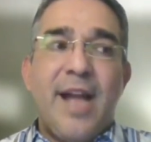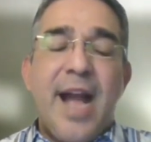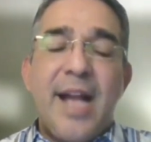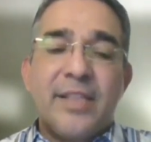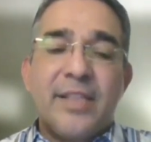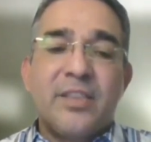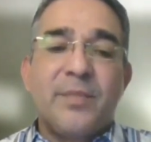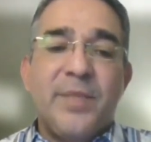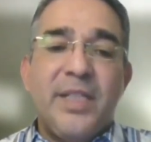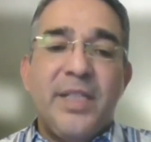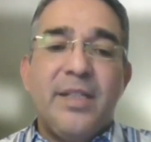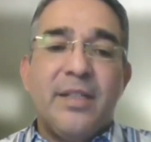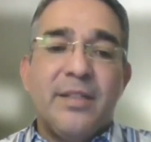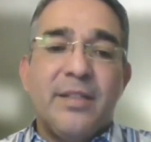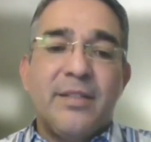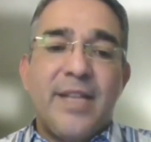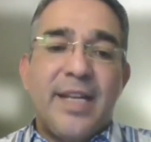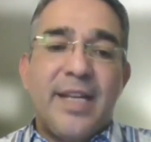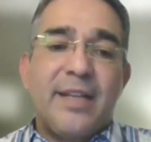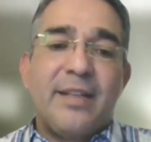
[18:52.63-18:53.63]
ask me
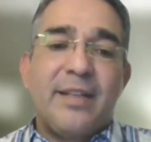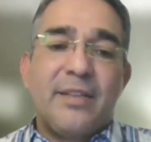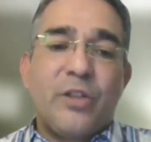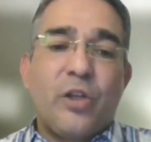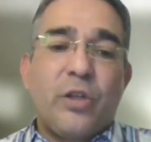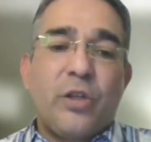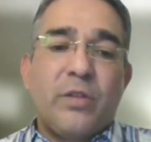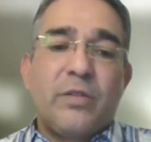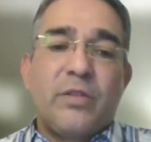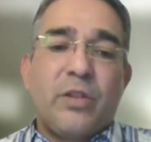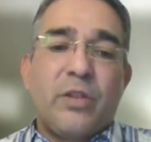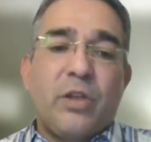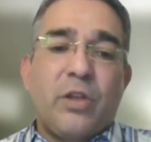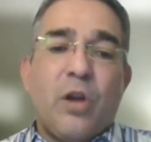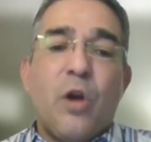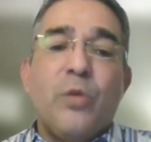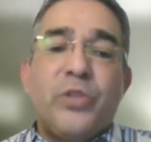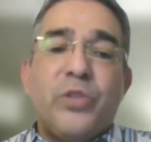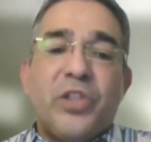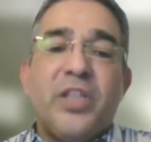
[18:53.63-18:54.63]
to like
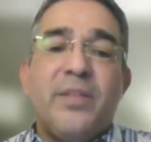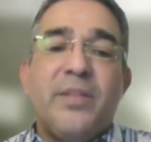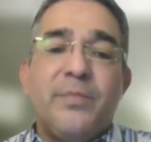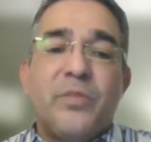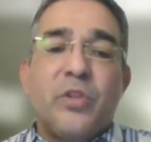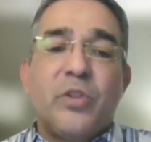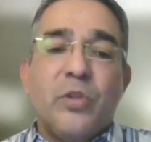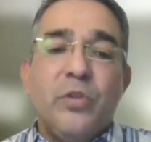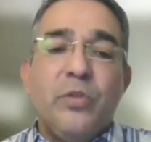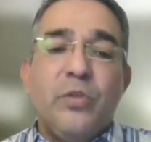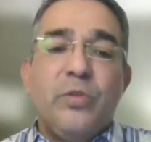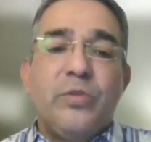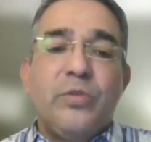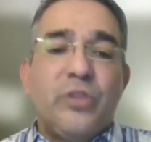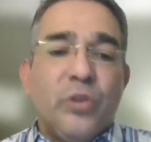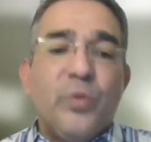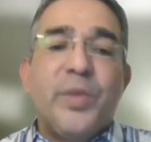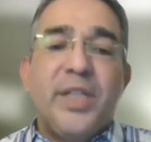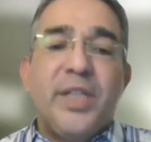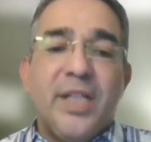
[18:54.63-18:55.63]
coach him through
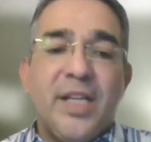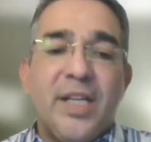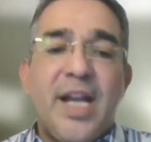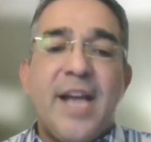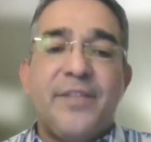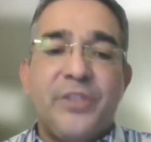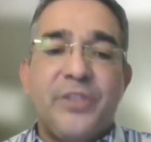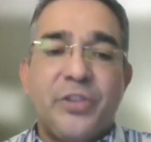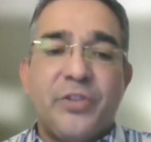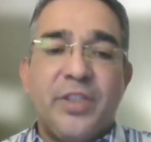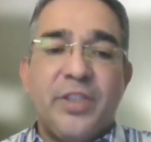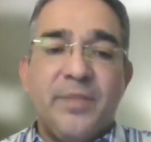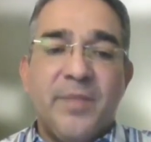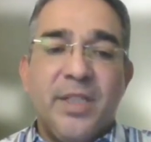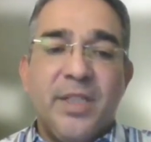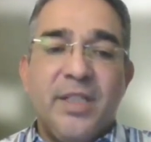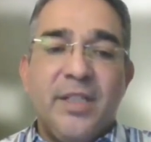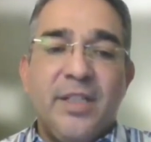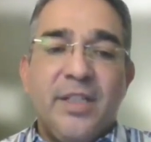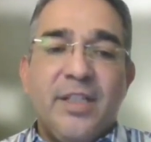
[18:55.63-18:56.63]
doing a live stream.
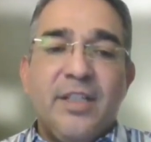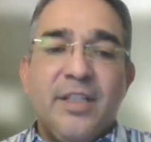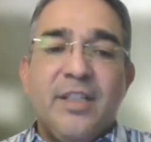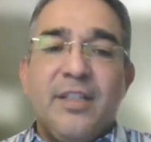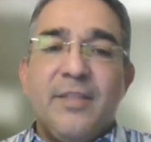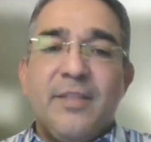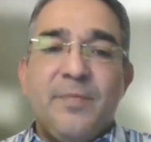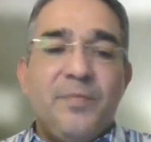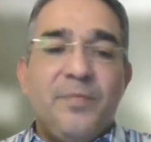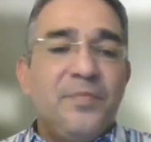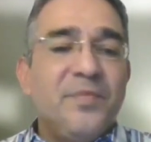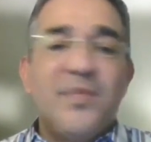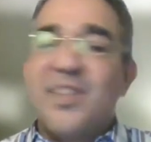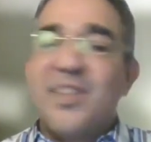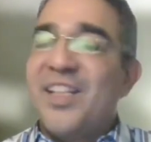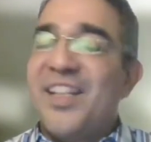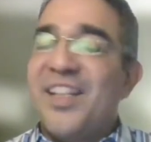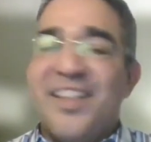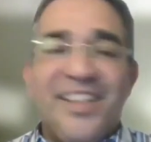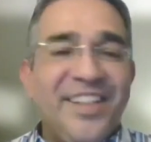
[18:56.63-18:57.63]

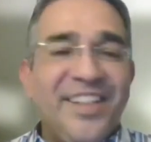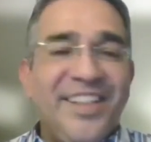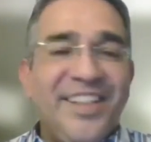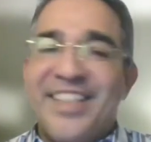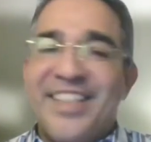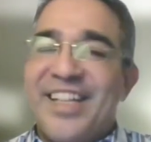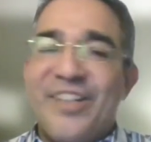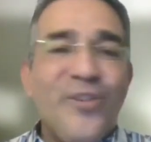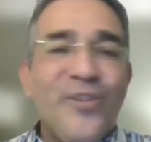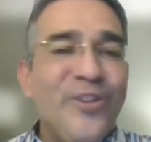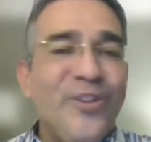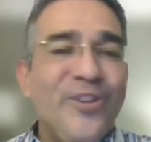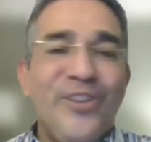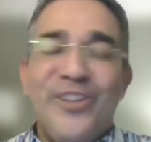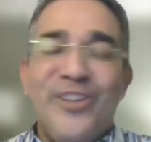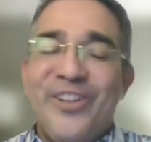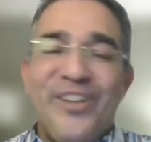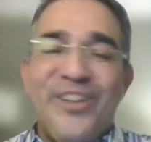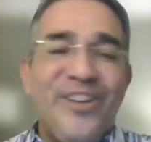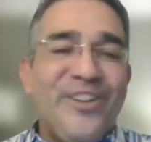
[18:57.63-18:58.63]
He's like,
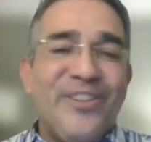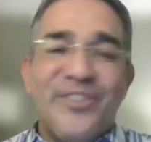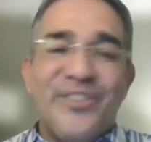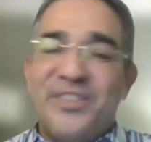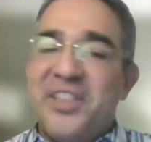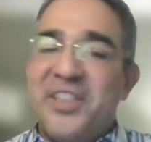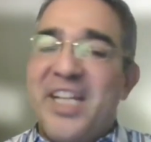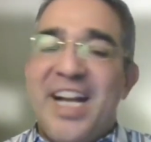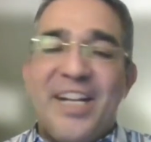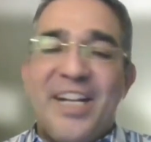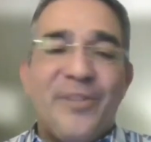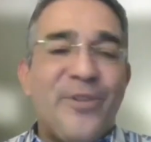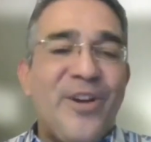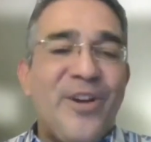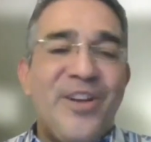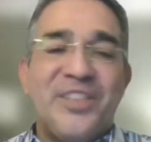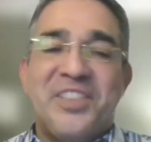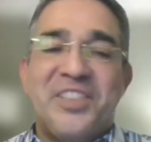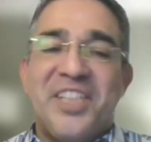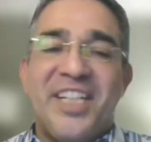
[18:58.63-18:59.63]
no, you got it
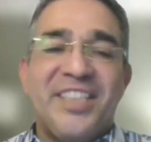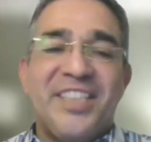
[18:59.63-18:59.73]
wrong,